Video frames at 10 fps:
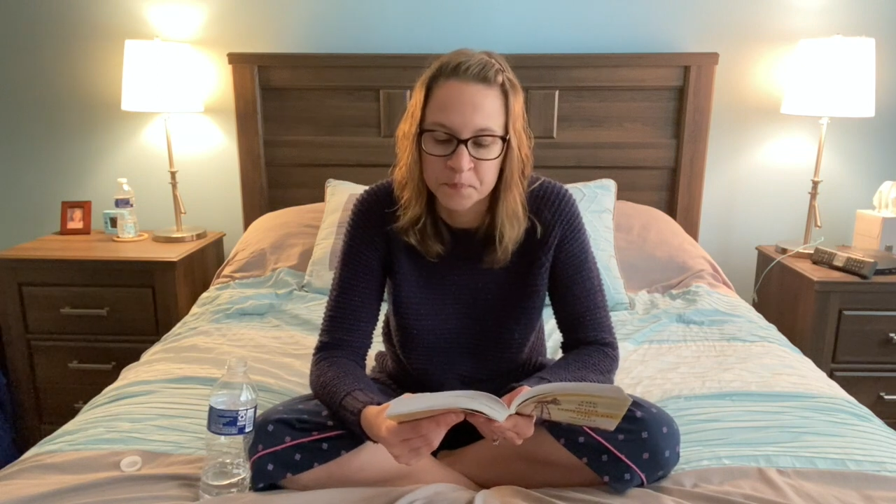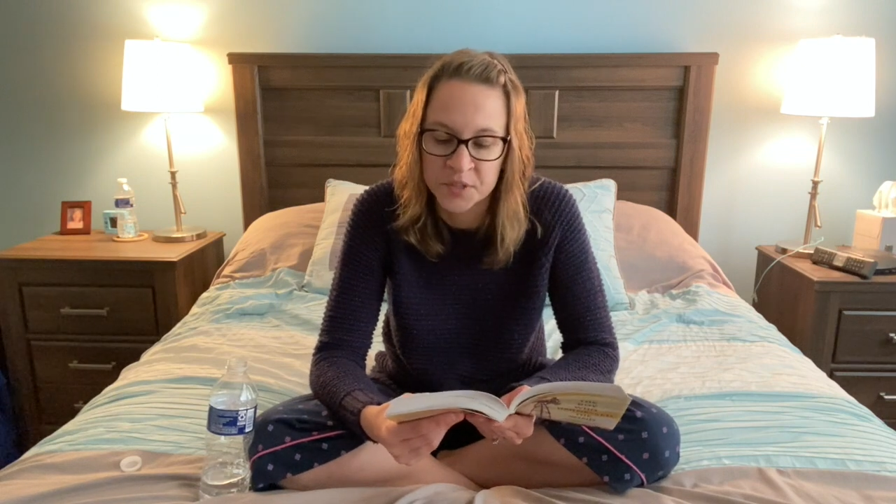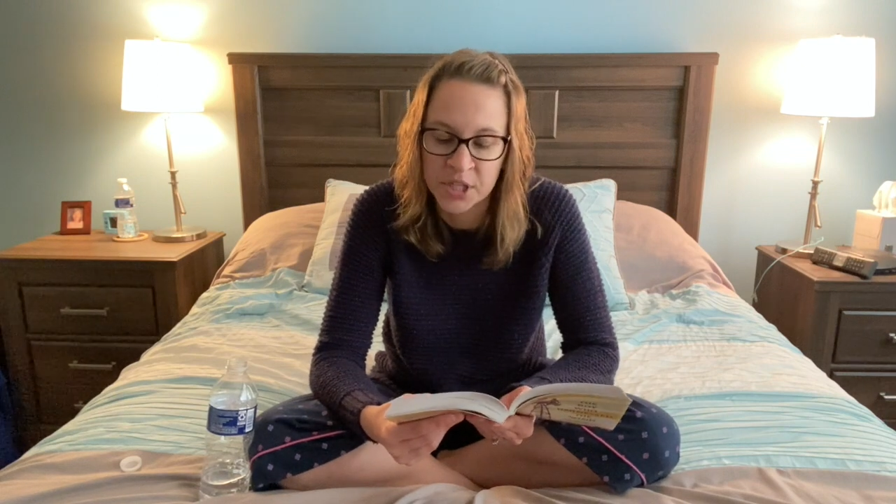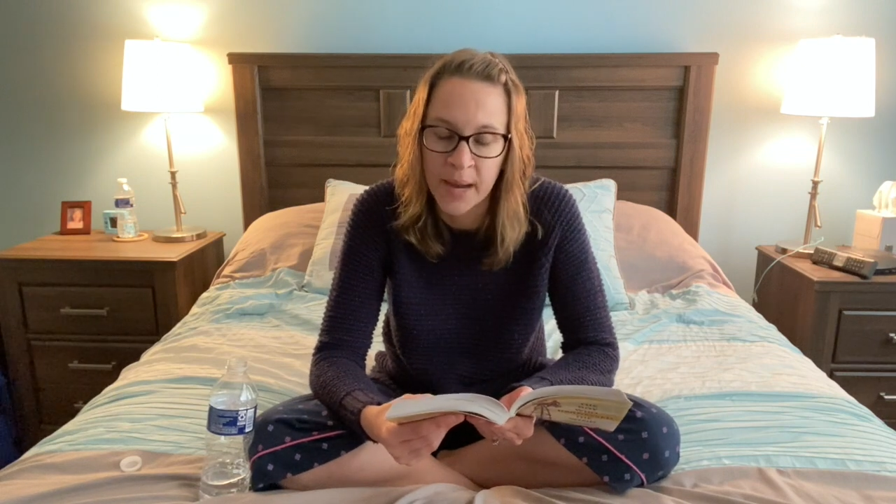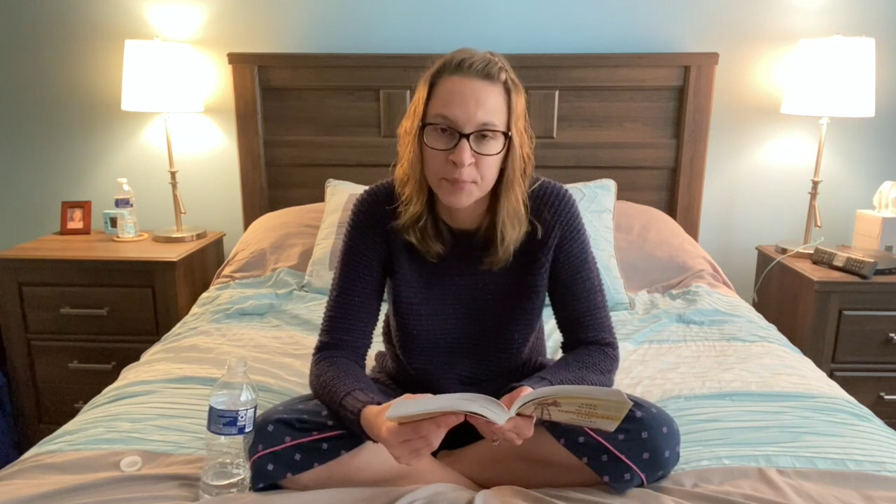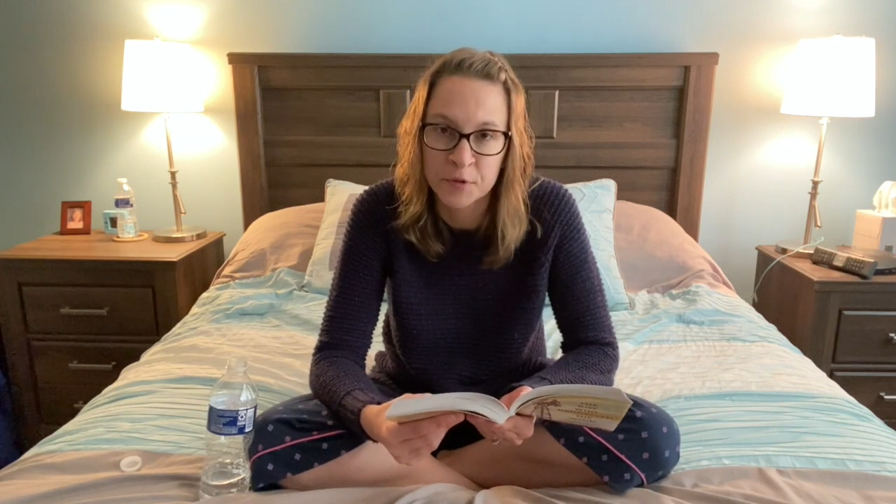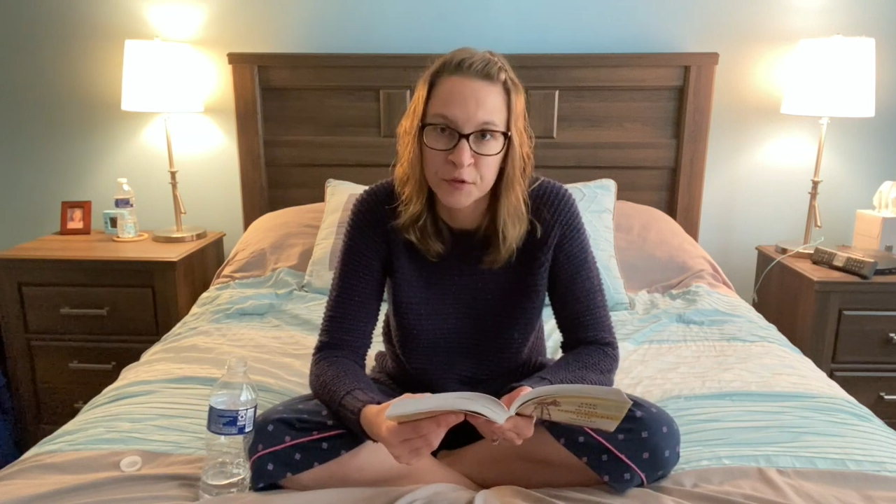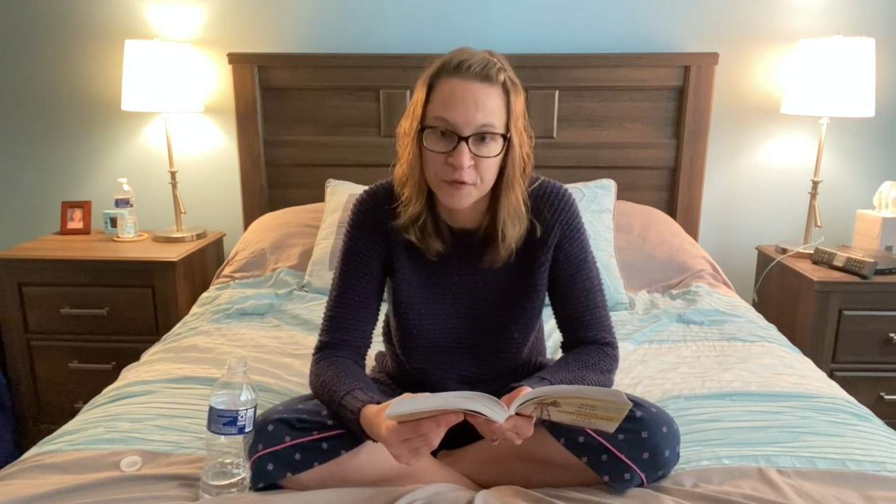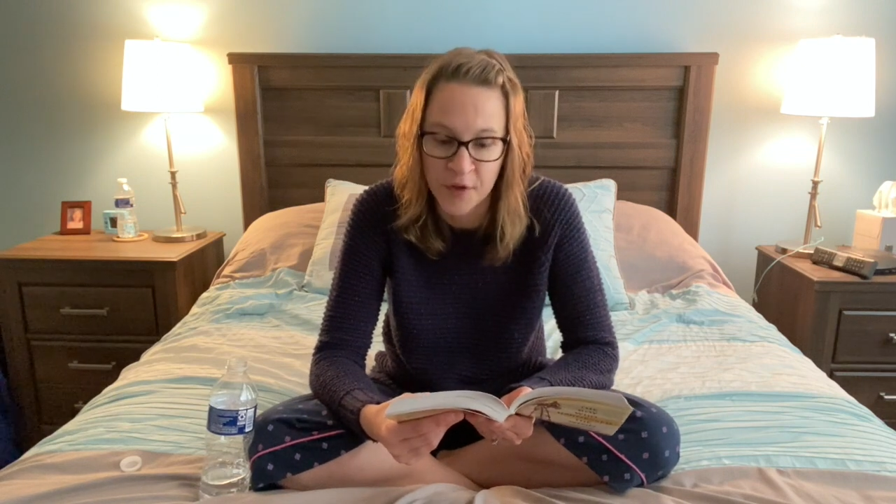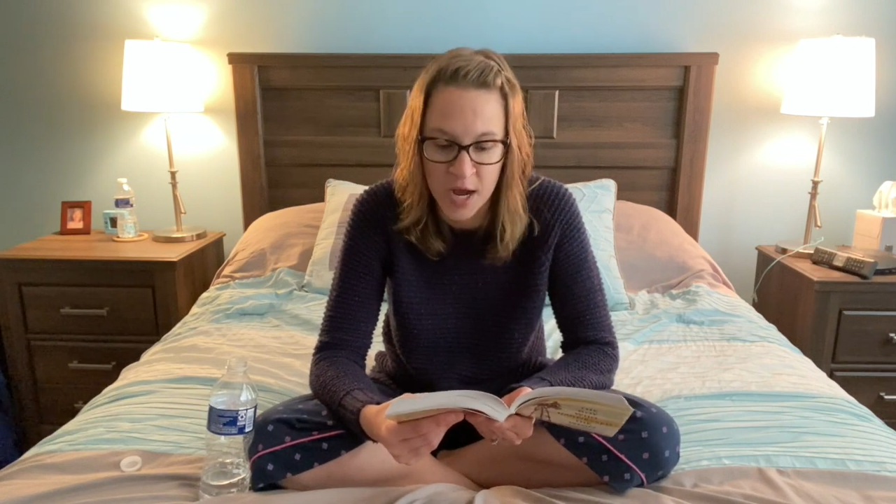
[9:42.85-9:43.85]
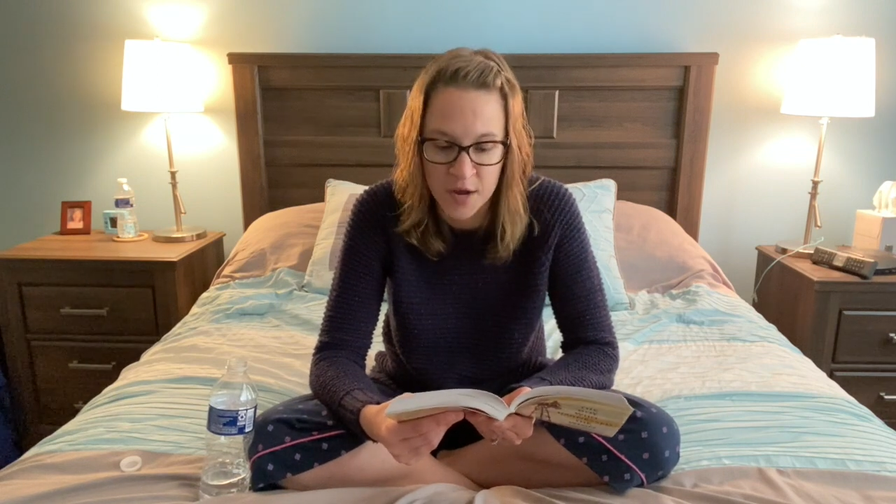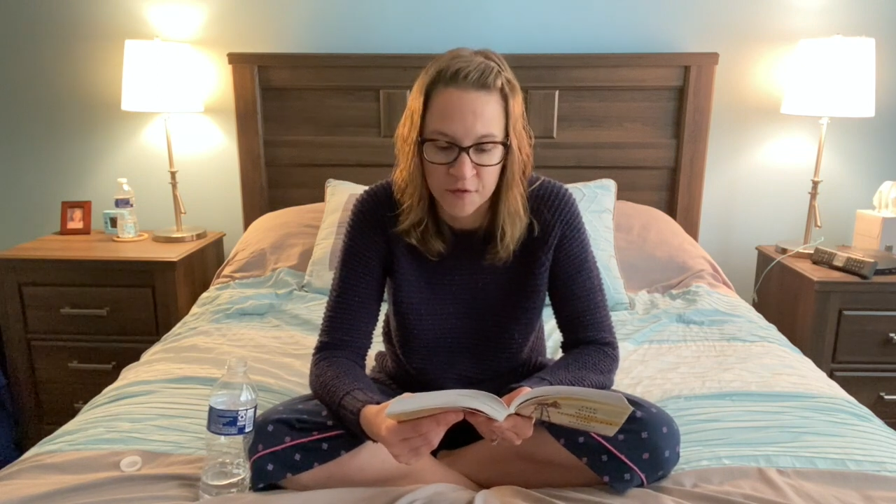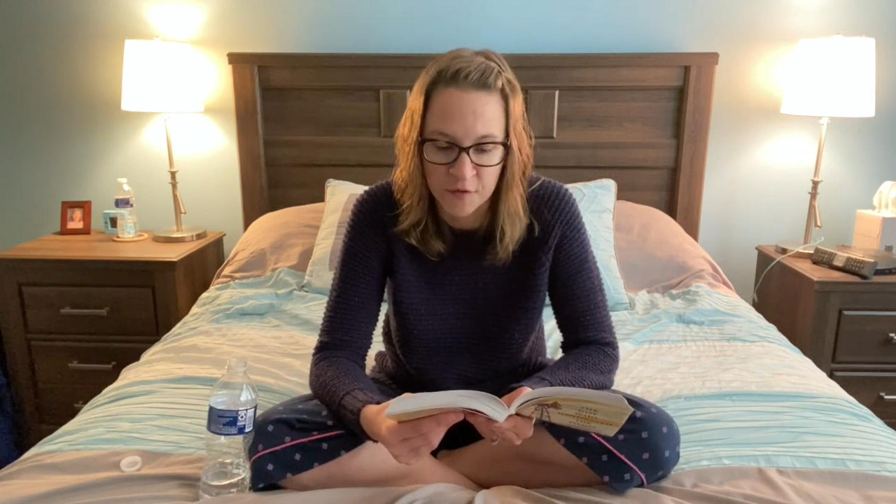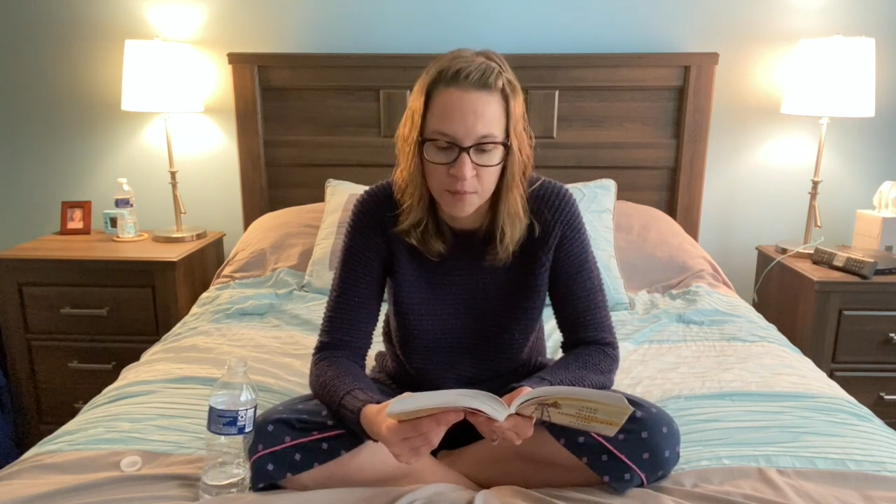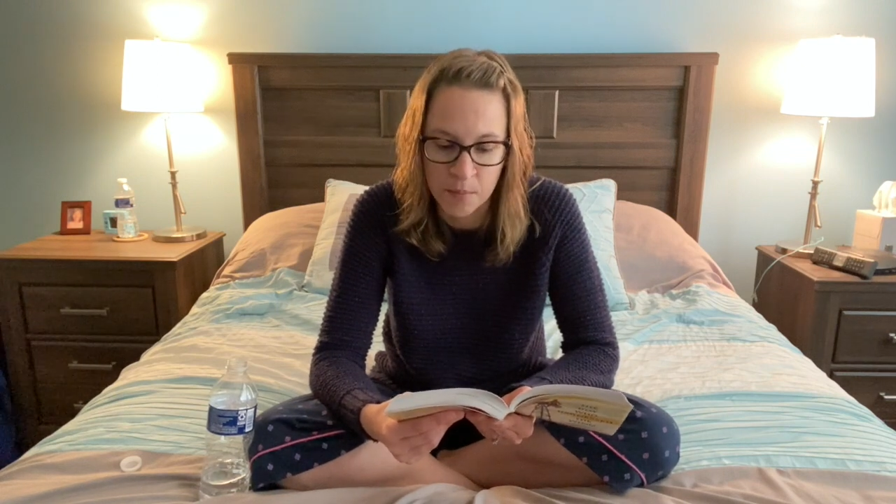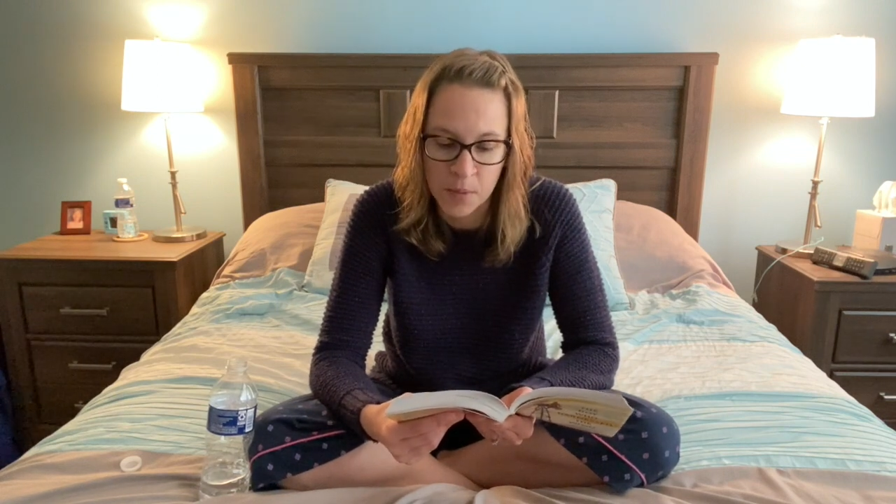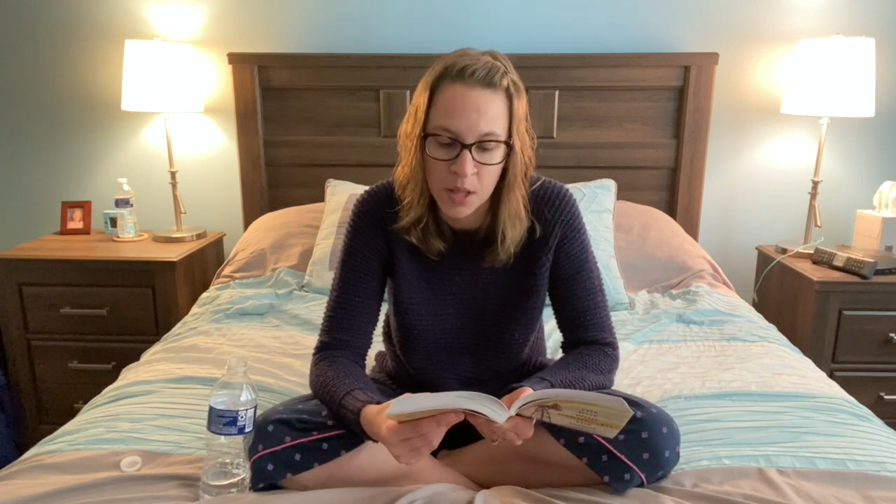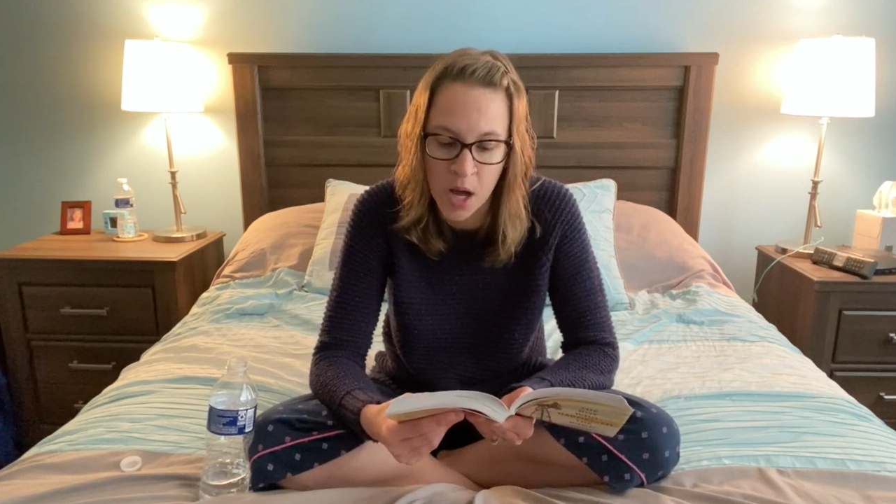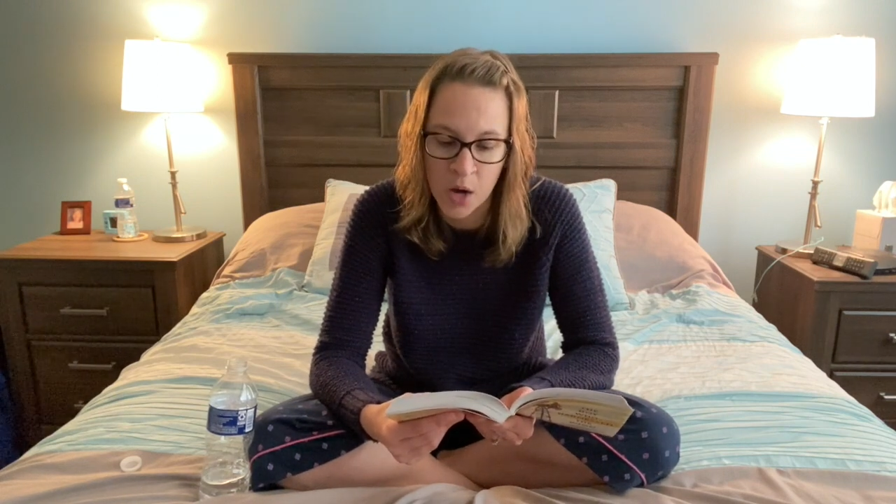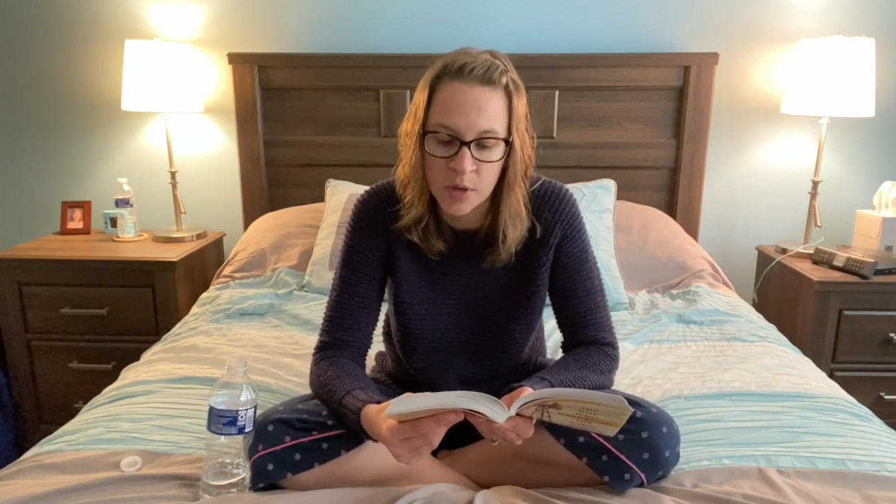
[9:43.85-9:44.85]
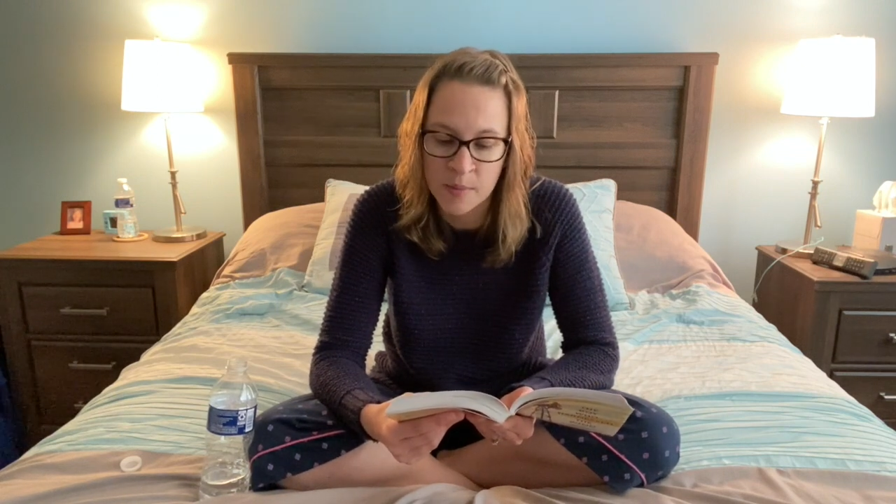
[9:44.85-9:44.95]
Chapter 5. Malawi